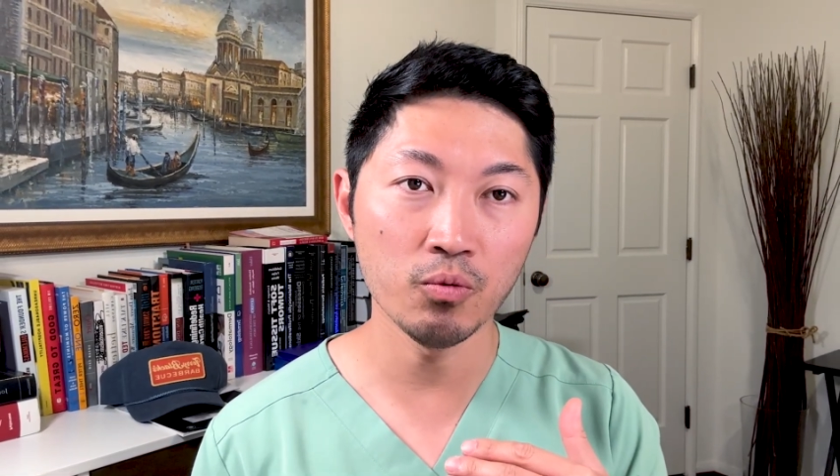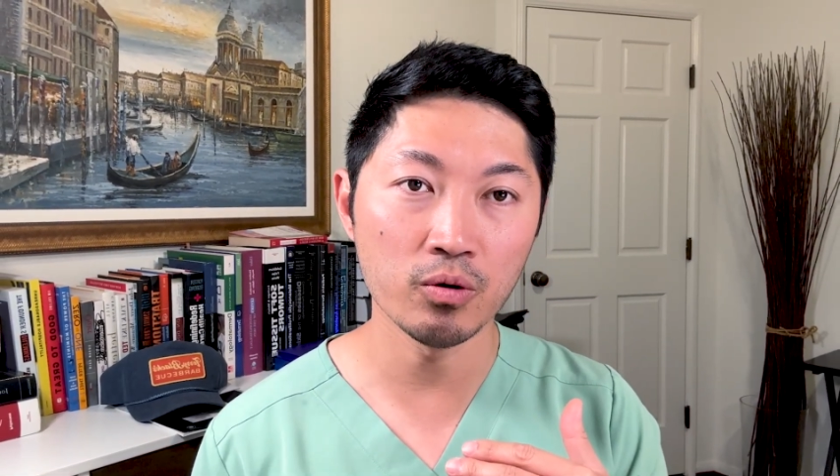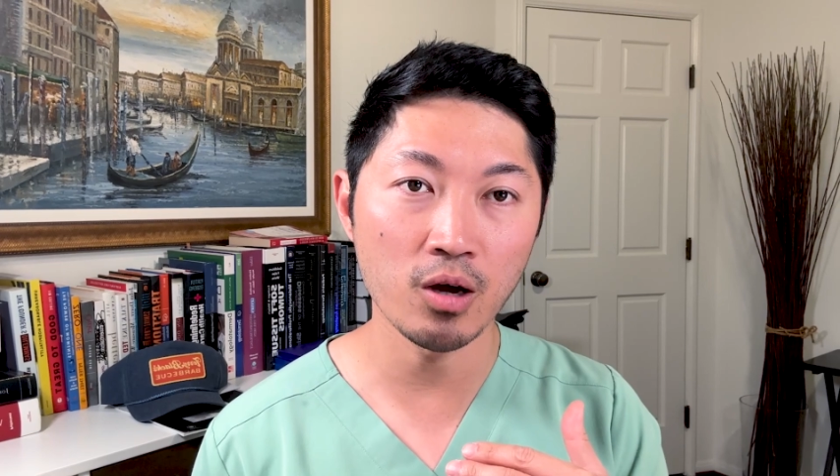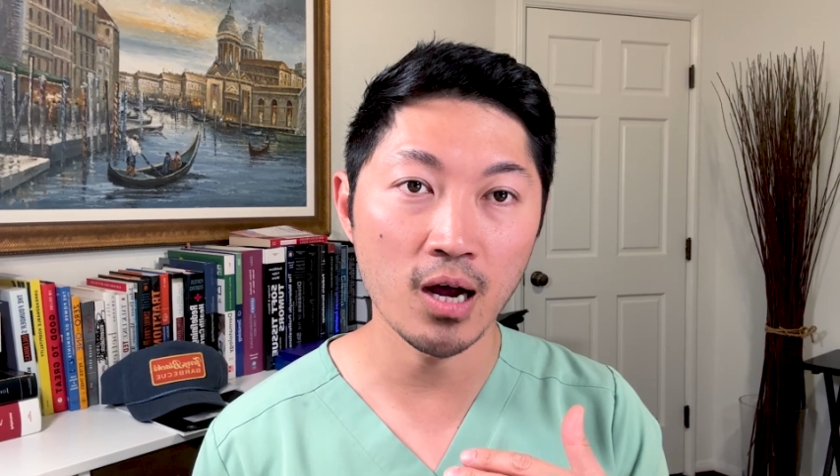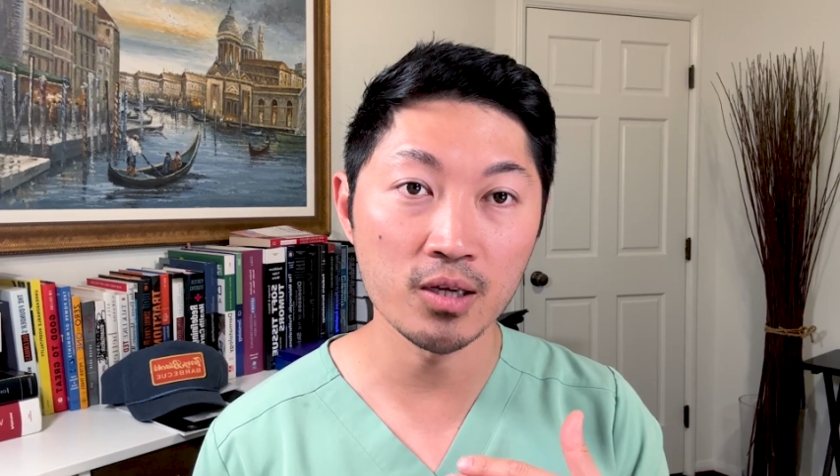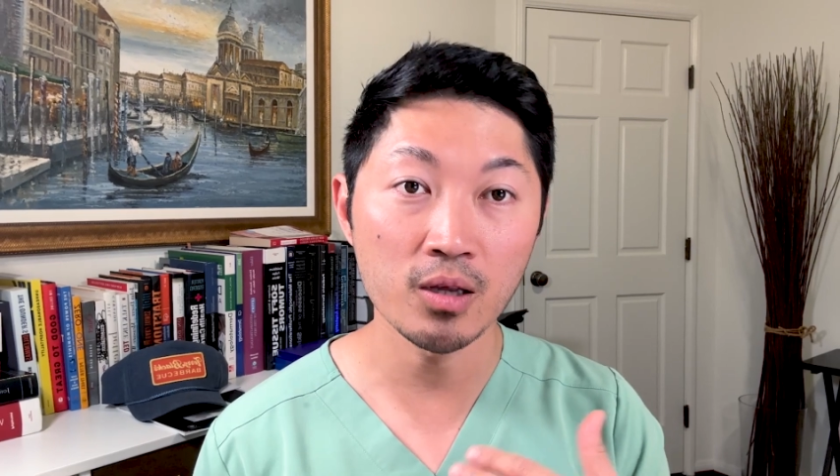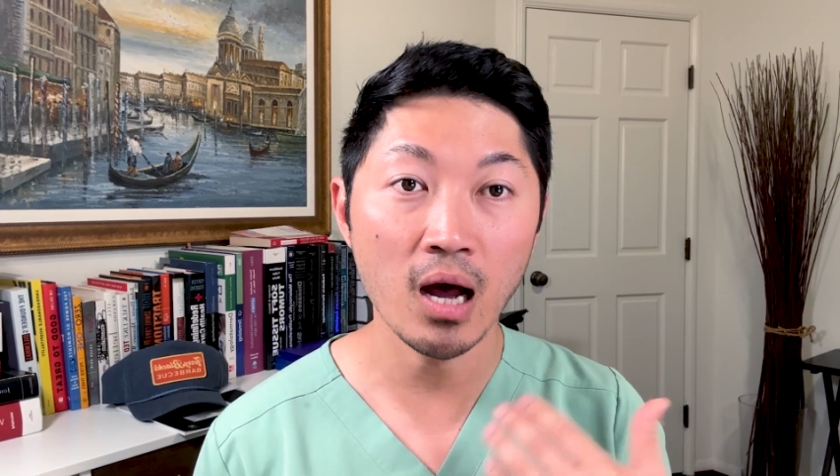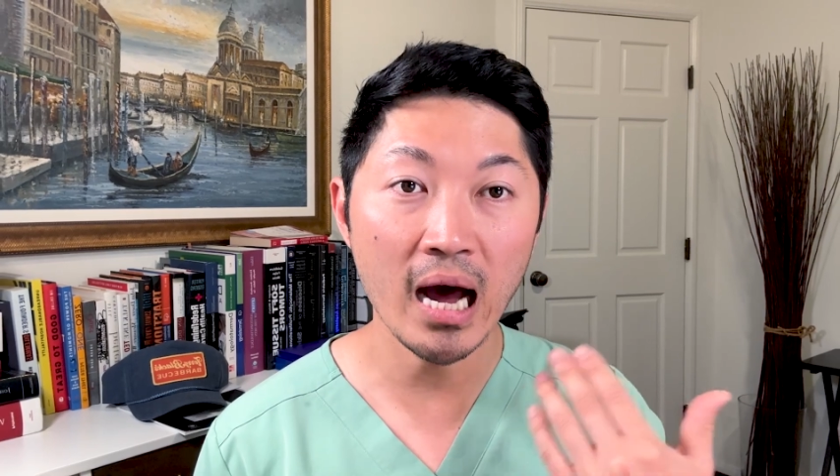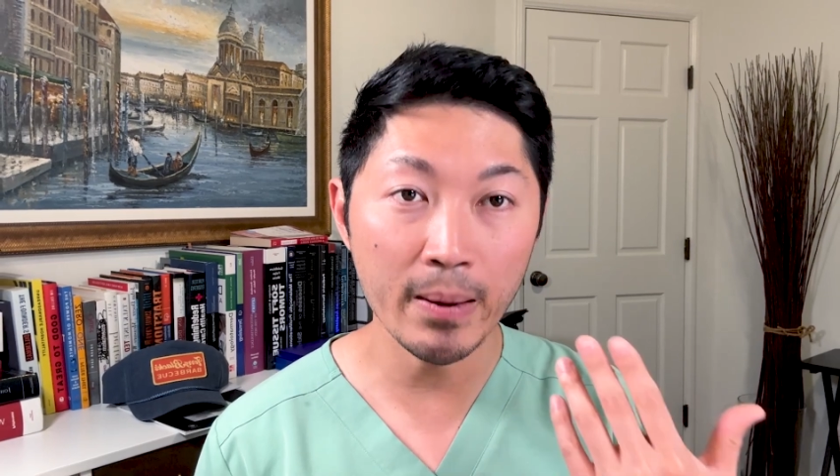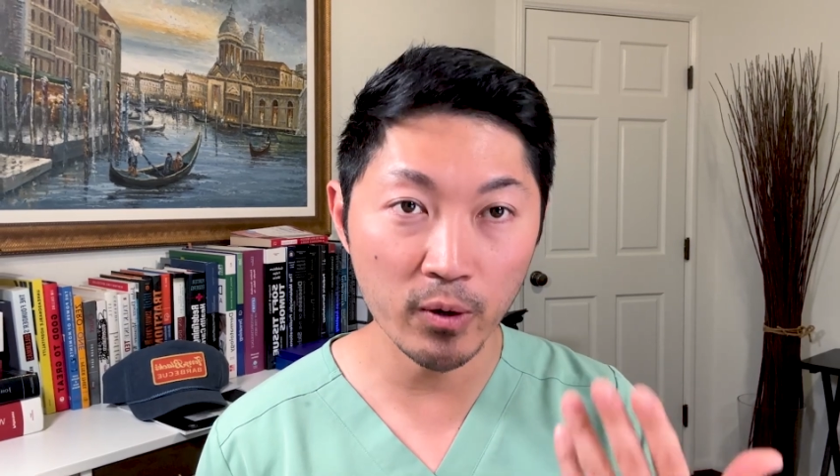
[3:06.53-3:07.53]
cause
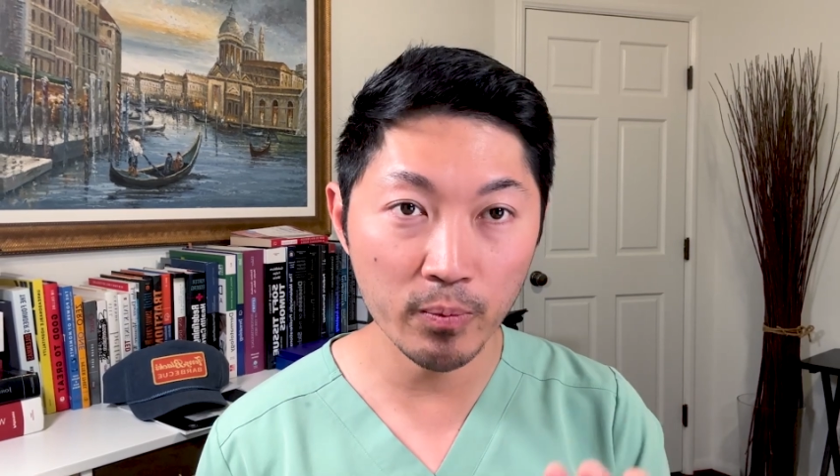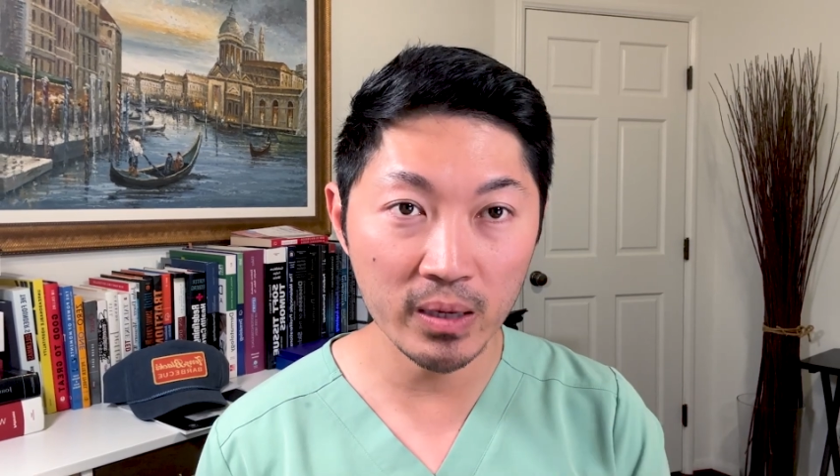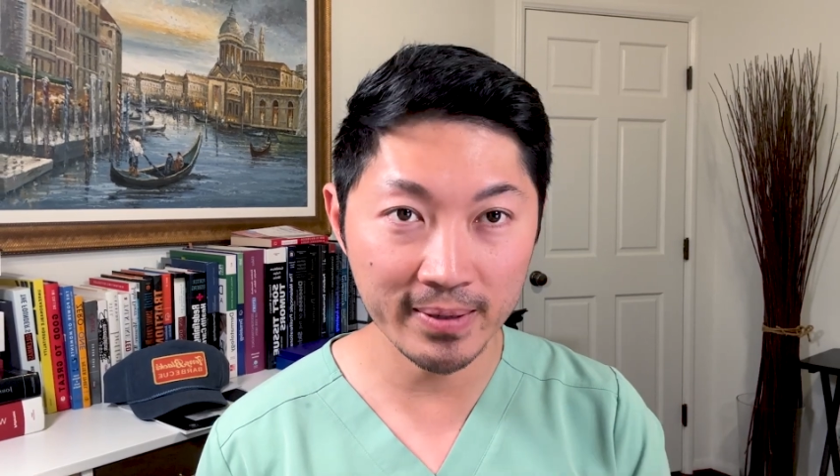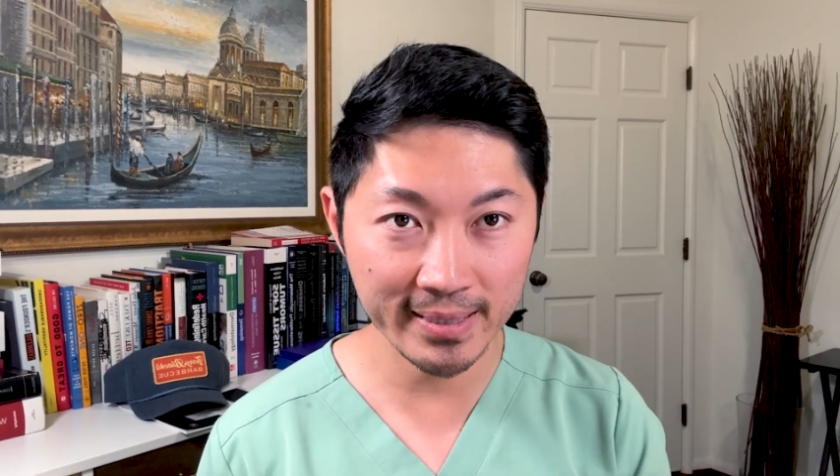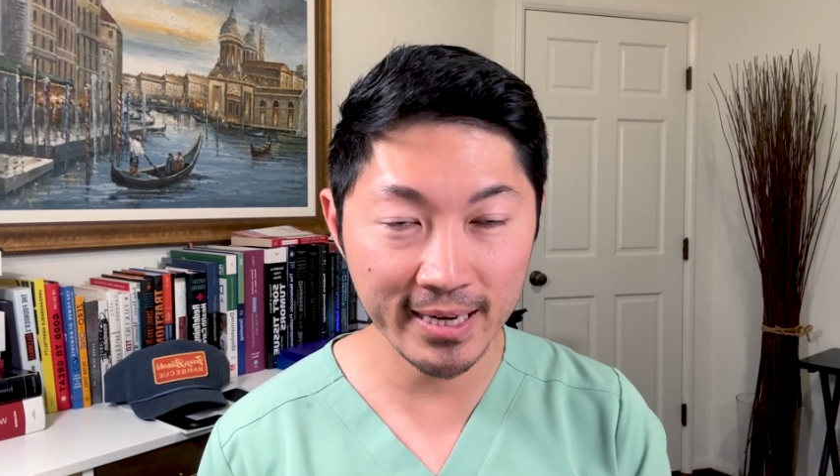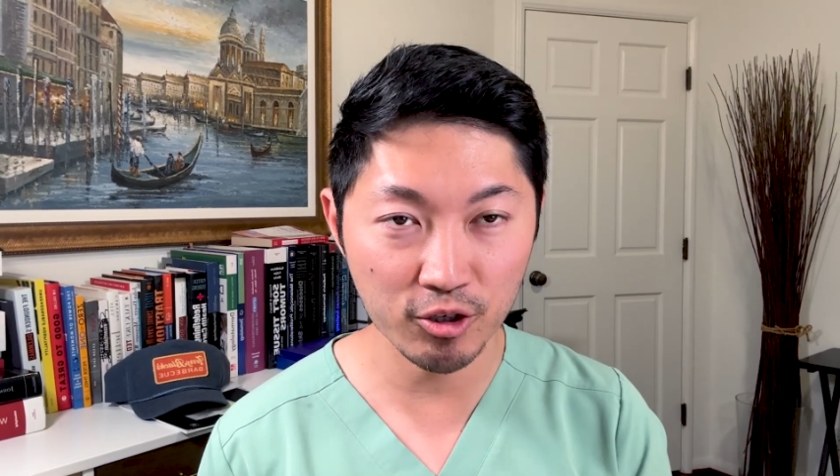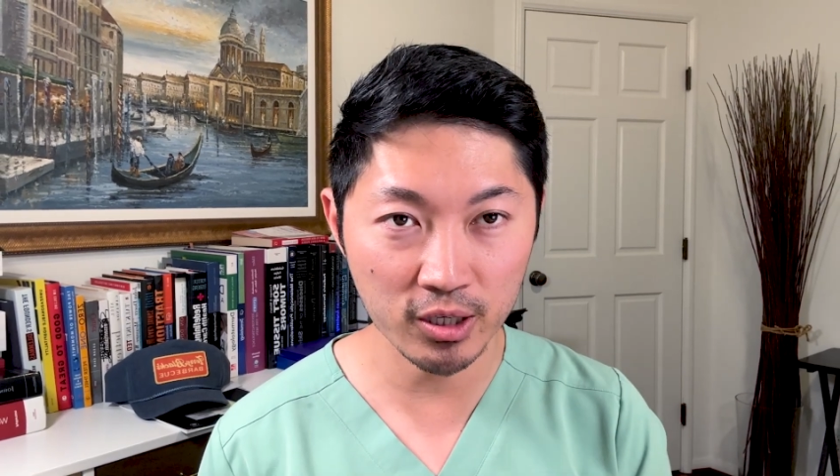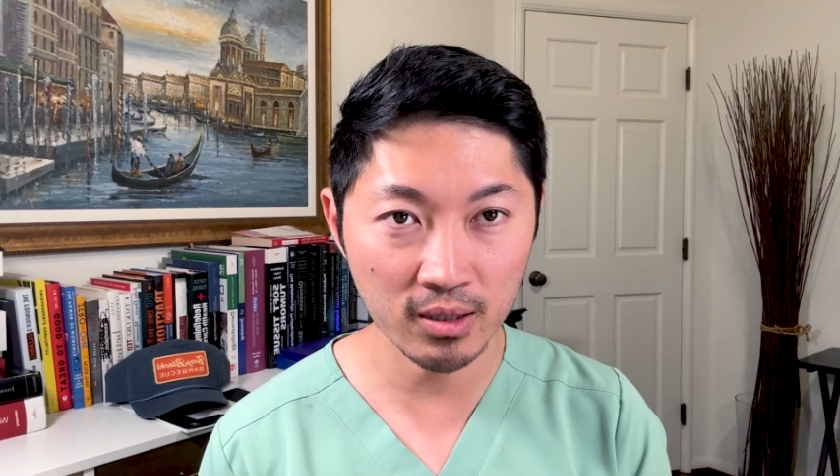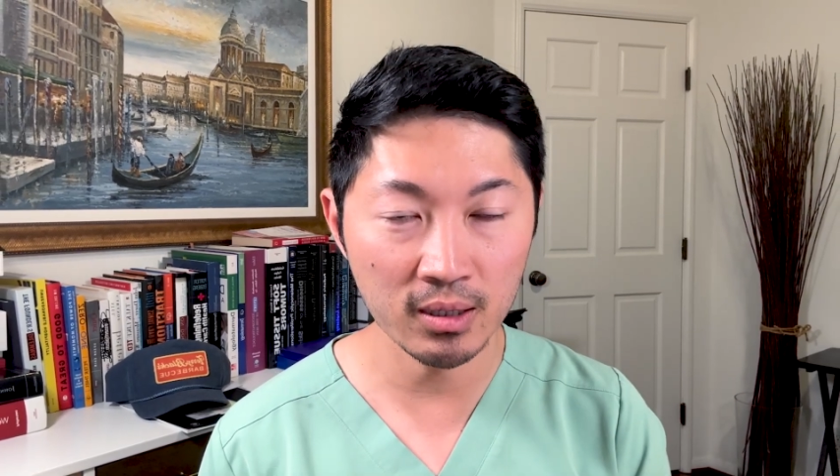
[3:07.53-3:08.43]
hyperpigmentation.